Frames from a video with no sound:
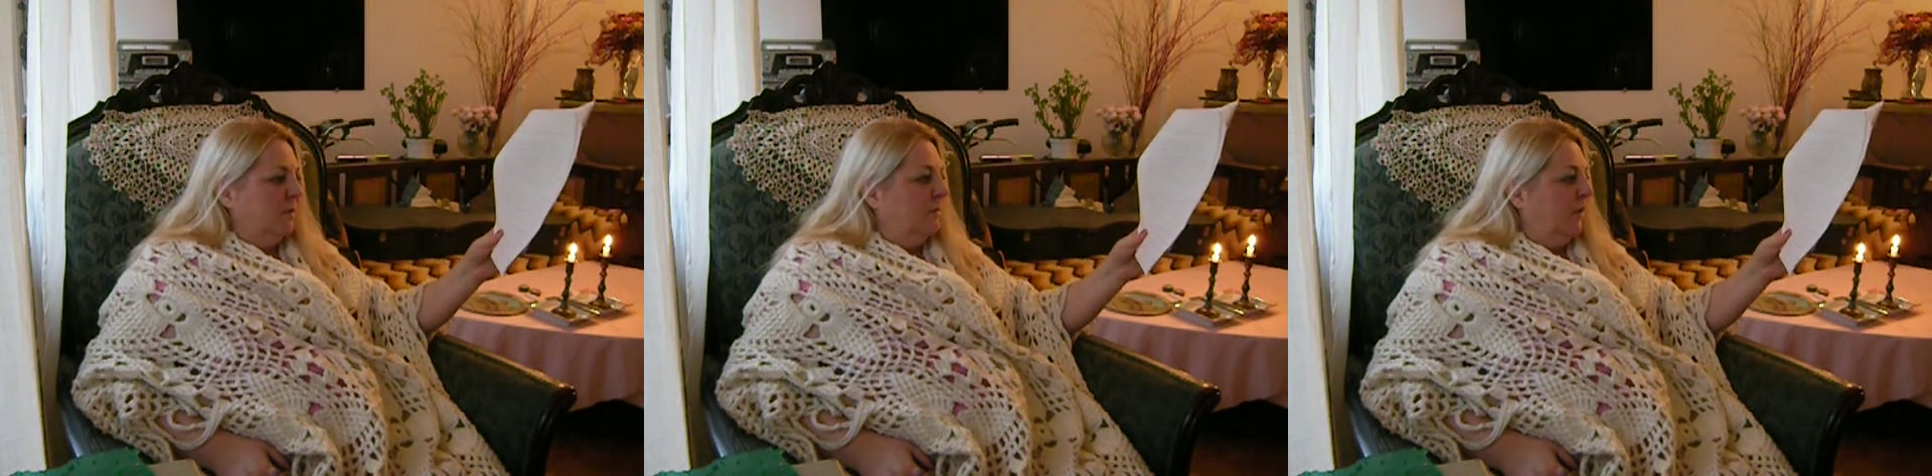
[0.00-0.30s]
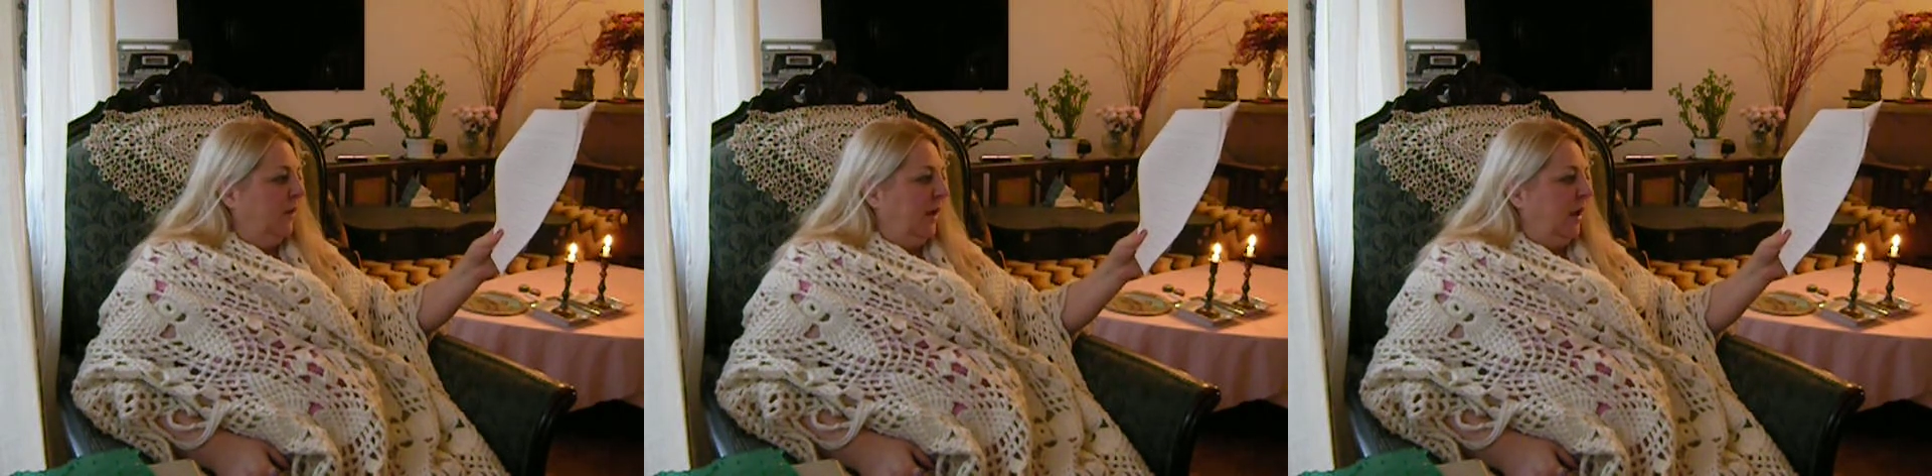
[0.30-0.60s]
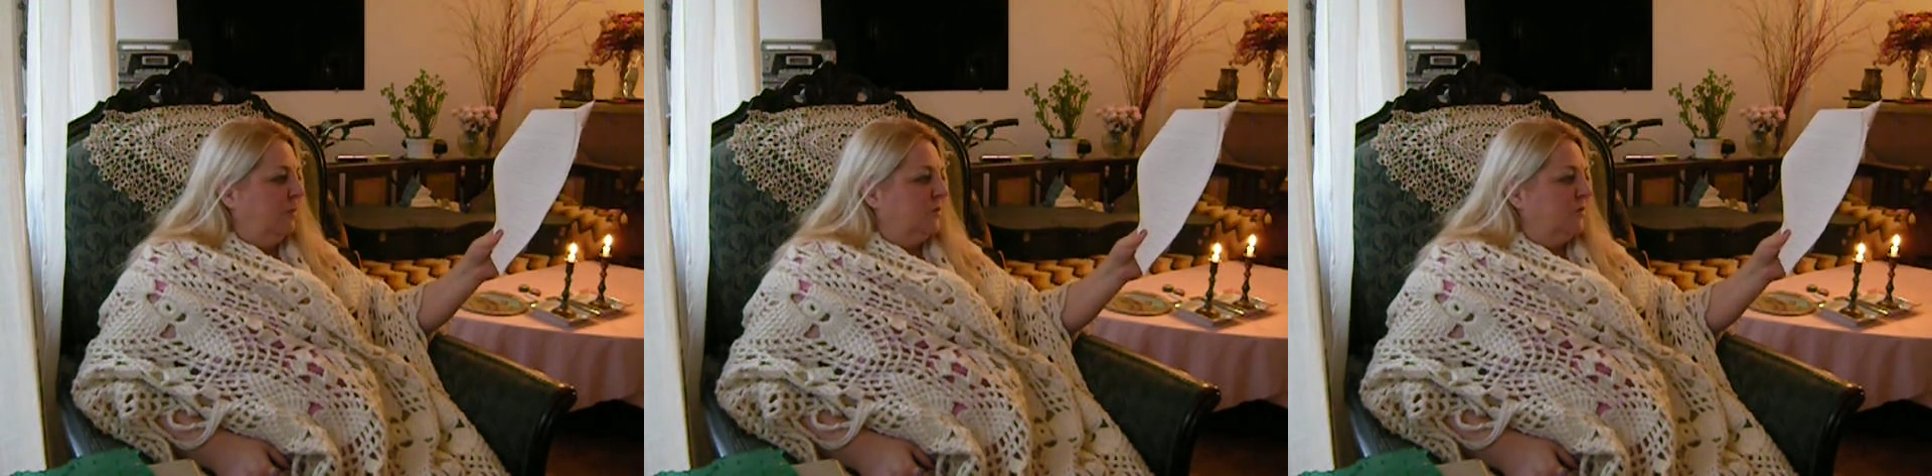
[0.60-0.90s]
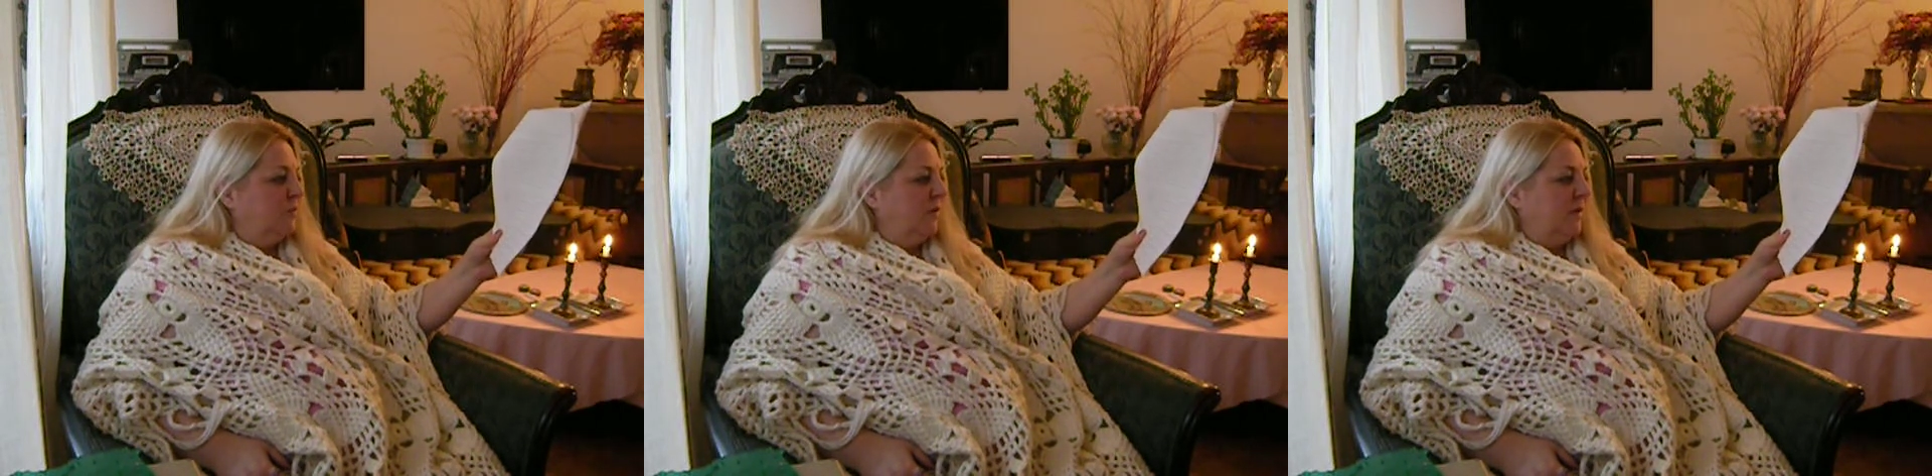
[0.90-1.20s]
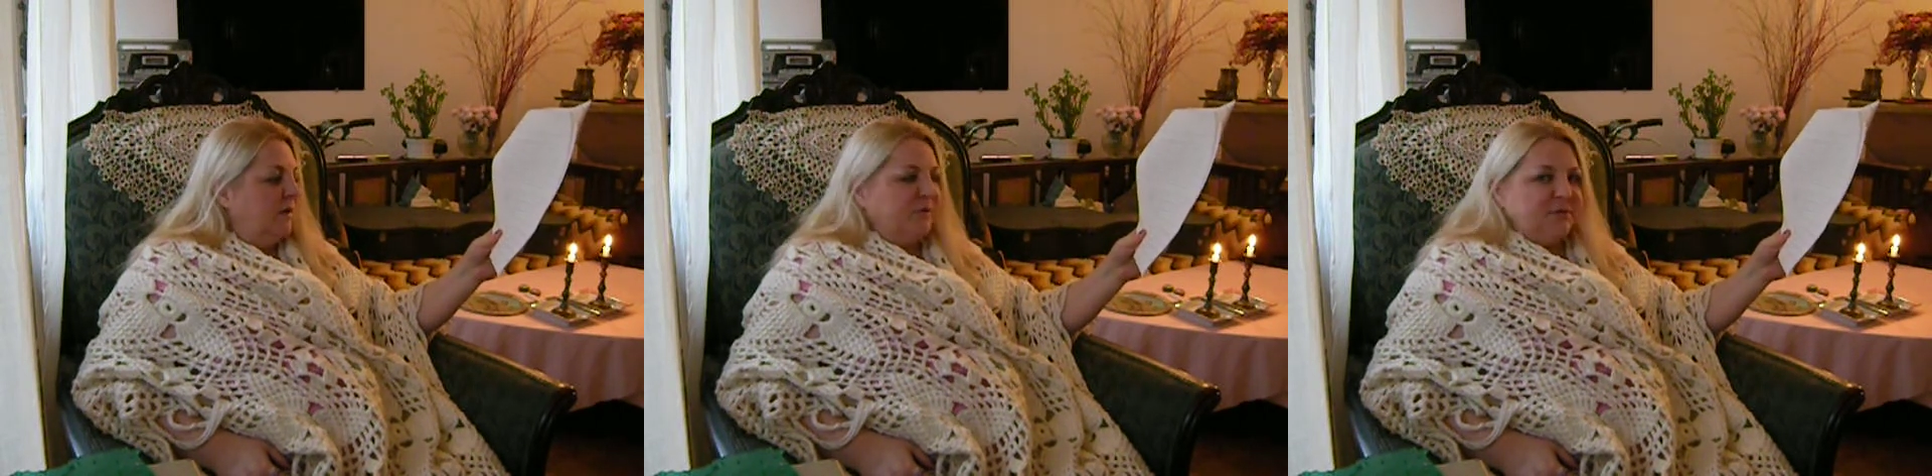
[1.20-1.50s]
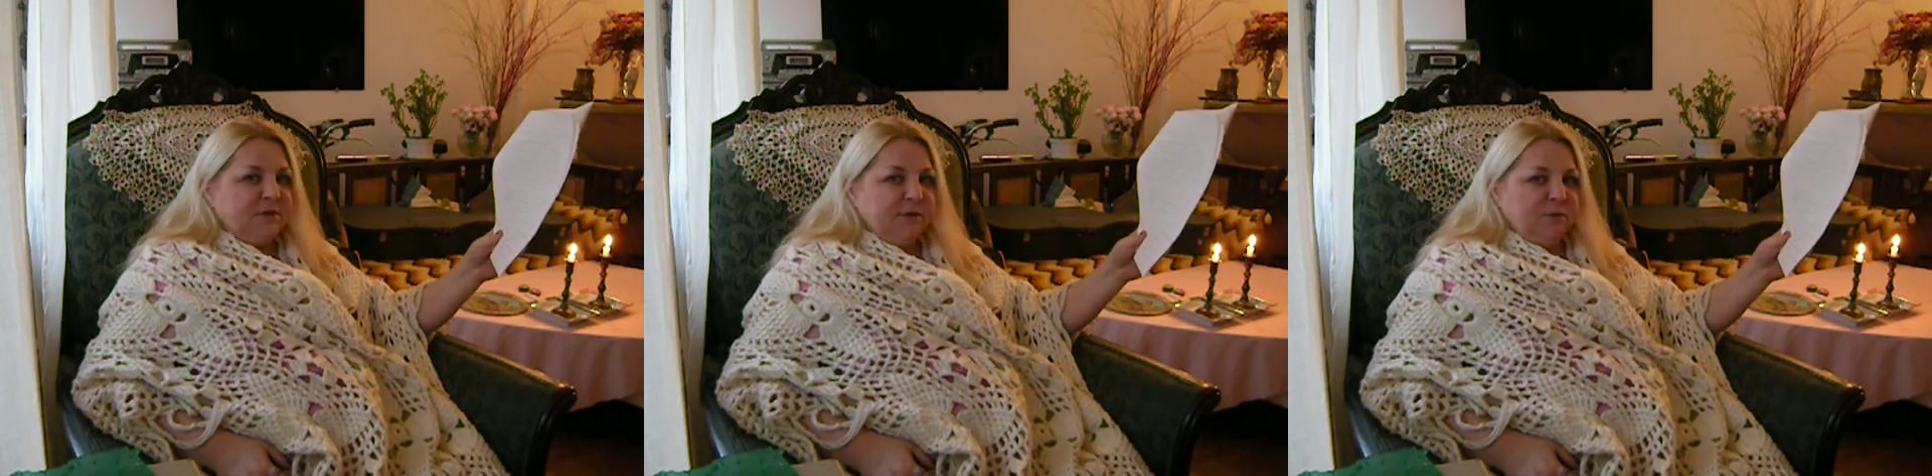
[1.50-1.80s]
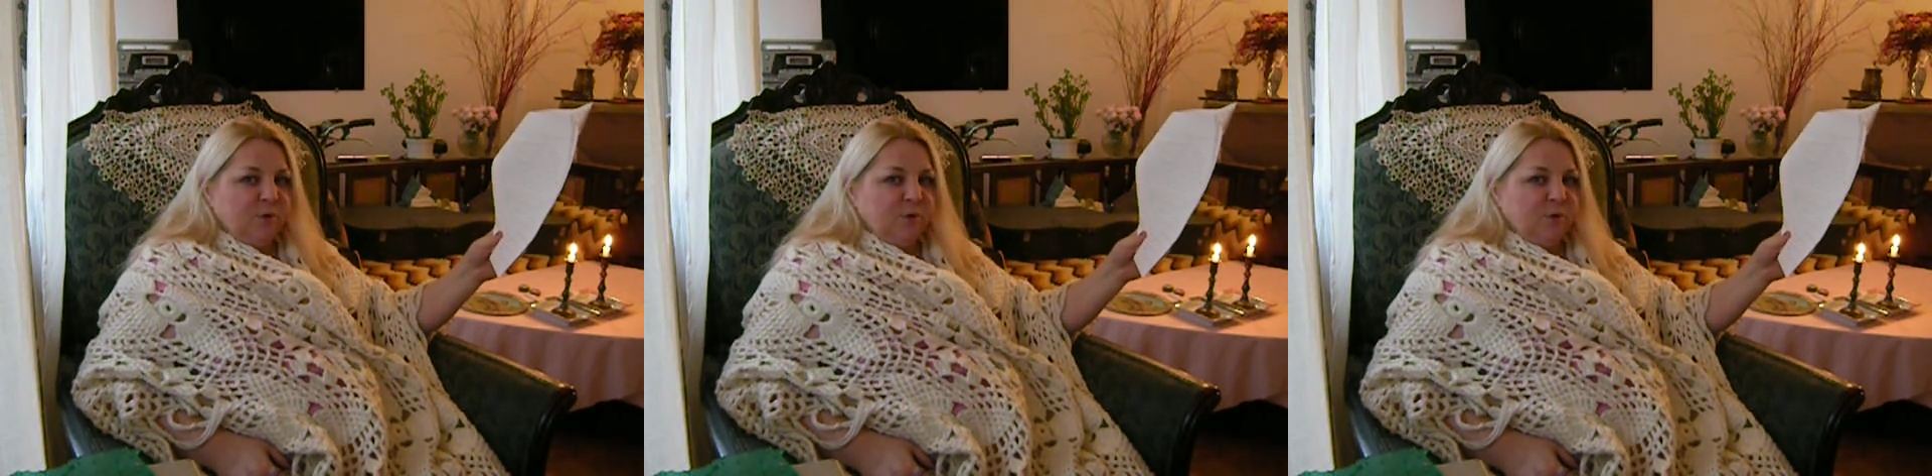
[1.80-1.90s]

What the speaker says: barely able to breathe out the silly